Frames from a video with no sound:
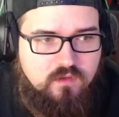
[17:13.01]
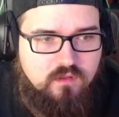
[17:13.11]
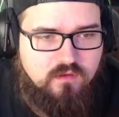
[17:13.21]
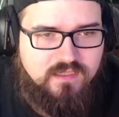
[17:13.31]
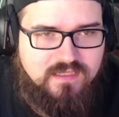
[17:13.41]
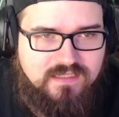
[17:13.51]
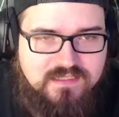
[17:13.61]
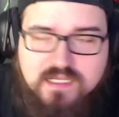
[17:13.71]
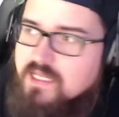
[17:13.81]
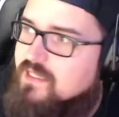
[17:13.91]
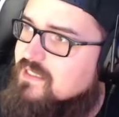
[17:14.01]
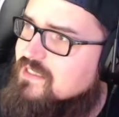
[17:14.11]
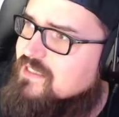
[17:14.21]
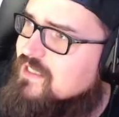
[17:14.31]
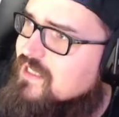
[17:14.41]
Look at this. This
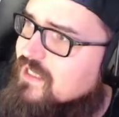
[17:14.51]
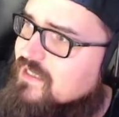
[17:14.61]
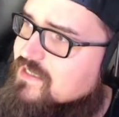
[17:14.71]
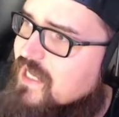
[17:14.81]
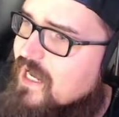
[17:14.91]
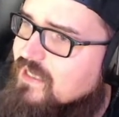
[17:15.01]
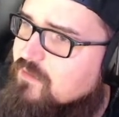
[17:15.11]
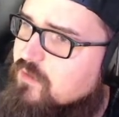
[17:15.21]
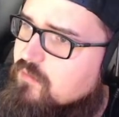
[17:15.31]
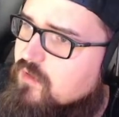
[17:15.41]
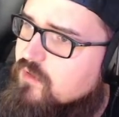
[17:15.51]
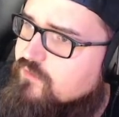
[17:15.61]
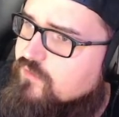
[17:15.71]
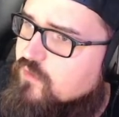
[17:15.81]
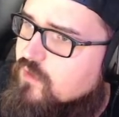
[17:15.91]
is exactly what I'm looking
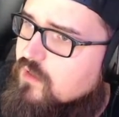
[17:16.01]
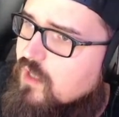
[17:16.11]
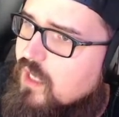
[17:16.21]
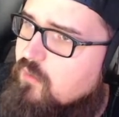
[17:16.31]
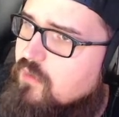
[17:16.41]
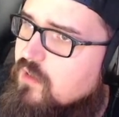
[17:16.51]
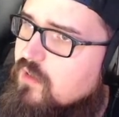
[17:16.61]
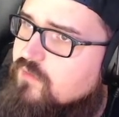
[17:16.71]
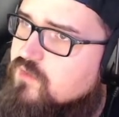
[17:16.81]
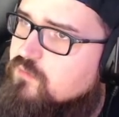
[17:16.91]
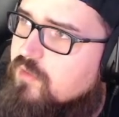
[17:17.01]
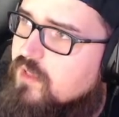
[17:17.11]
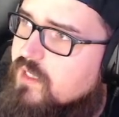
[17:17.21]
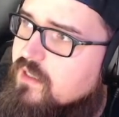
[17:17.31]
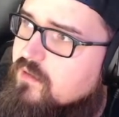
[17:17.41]
for. I would love to
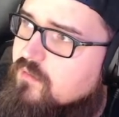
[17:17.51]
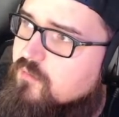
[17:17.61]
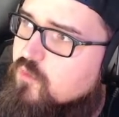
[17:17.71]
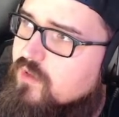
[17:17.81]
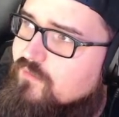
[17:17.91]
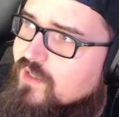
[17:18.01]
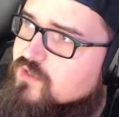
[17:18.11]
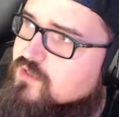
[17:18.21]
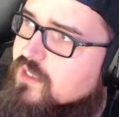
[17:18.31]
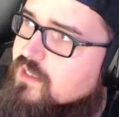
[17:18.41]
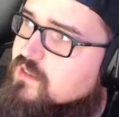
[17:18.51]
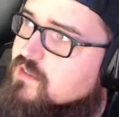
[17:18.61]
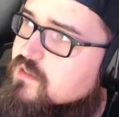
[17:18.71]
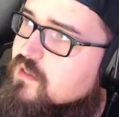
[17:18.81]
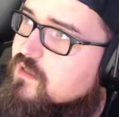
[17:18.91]
play more adventures like this.